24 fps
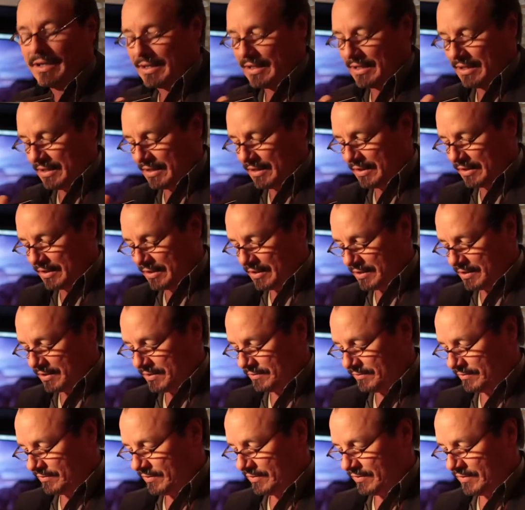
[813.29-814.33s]
And
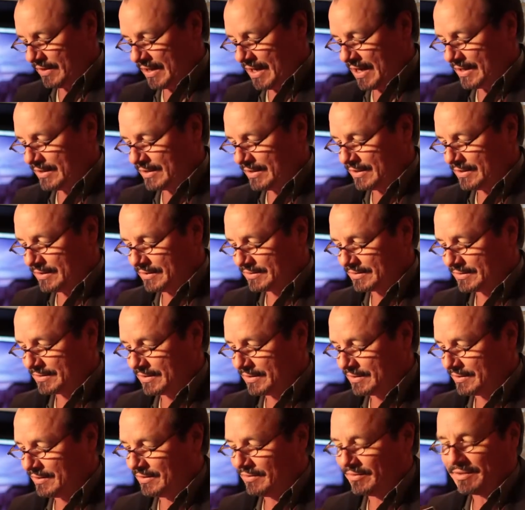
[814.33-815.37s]
the idea is
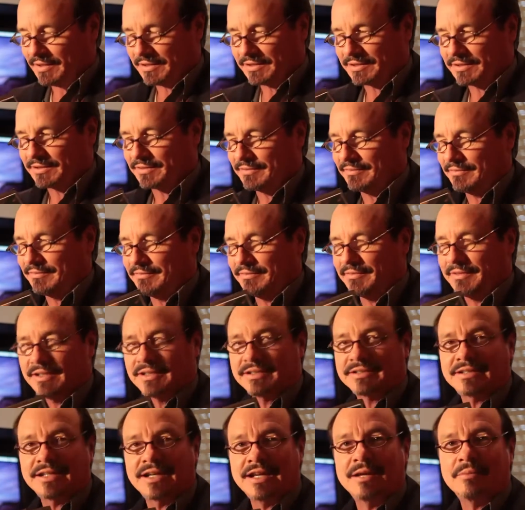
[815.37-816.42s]
that this
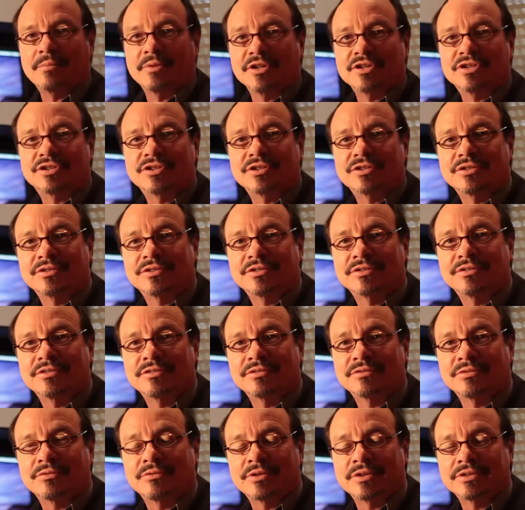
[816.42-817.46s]
image
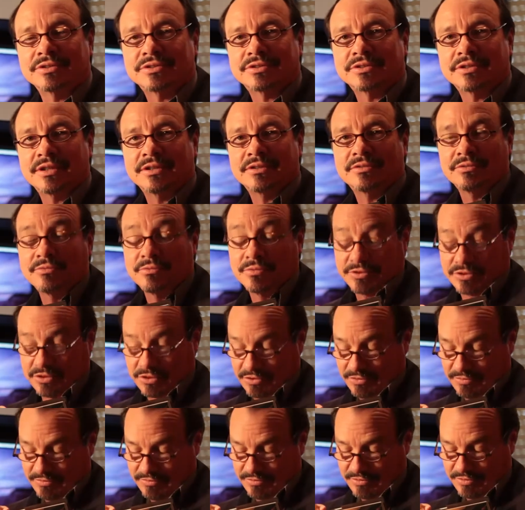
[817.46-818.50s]
was a
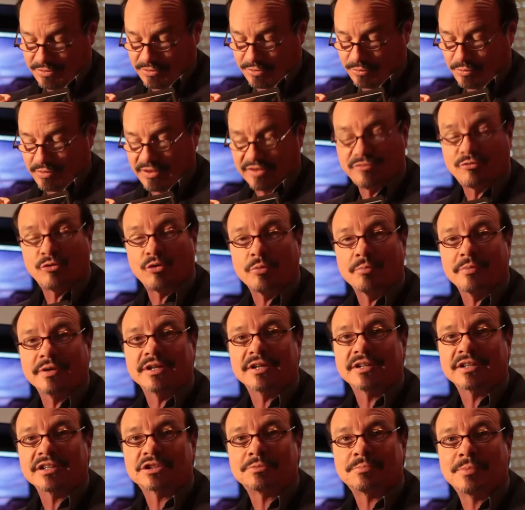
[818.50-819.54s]

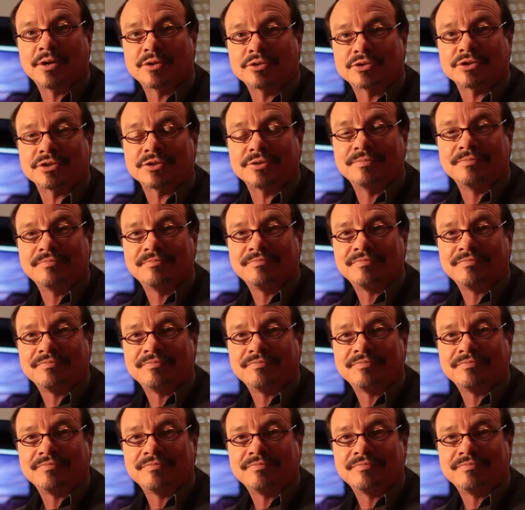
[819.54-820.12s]
24-minute exposure,